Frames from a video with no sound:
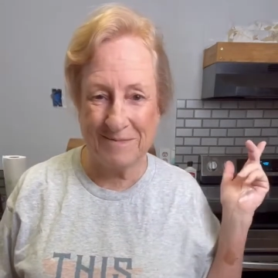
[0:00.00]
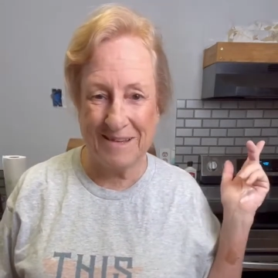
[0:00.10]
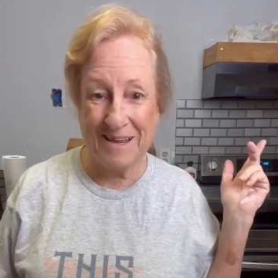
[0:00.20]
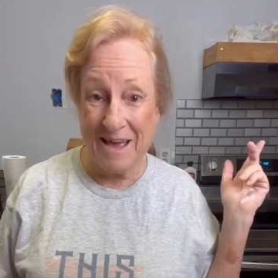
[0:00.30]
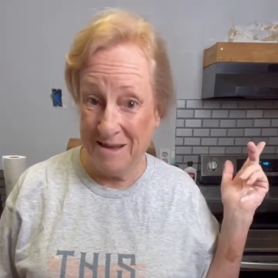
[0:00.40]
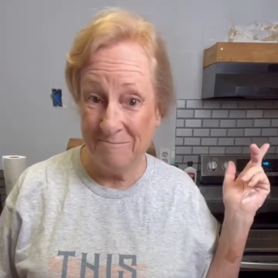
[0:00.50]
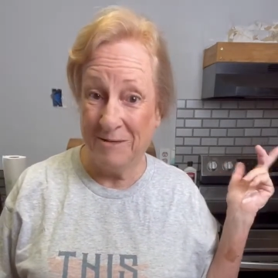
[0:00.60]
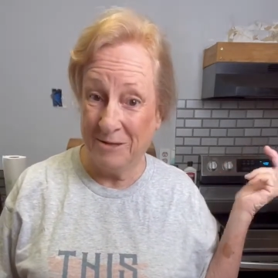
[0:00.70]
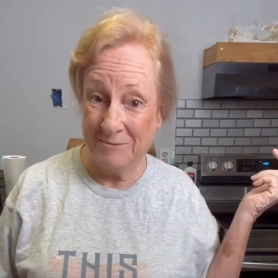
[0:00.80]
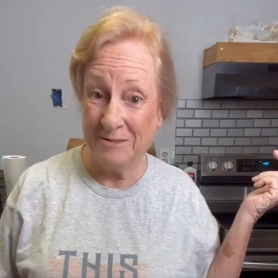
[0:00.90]
Hey,
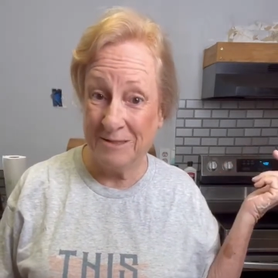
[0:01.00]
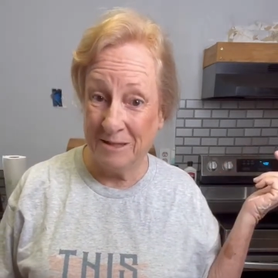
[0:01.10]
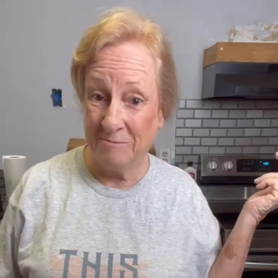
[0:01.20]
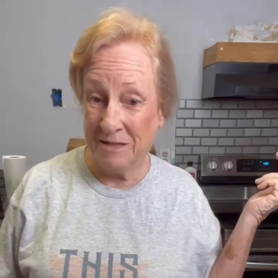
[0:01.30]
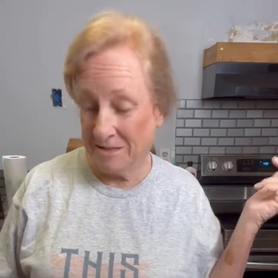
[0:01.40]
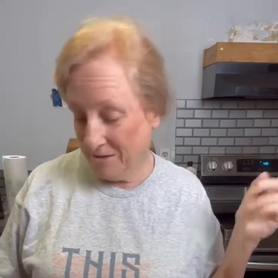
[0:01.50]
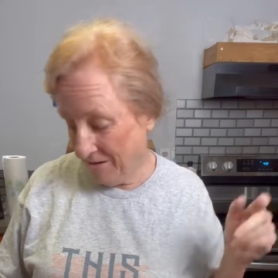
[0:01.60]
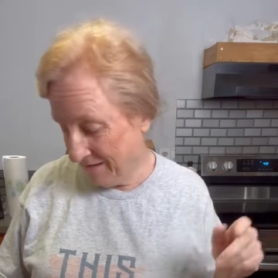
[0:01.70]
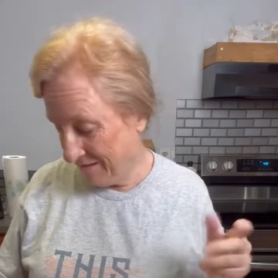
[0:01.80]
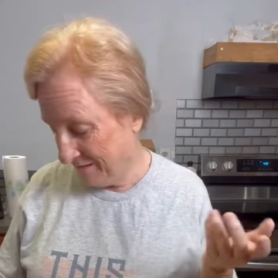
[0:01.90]
my oven's telling me it's
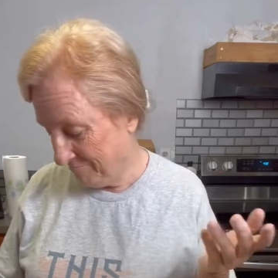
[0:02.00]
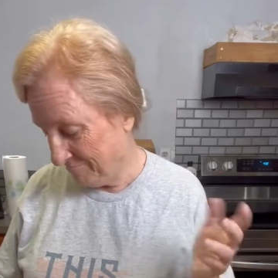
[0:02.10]
hot. Hey.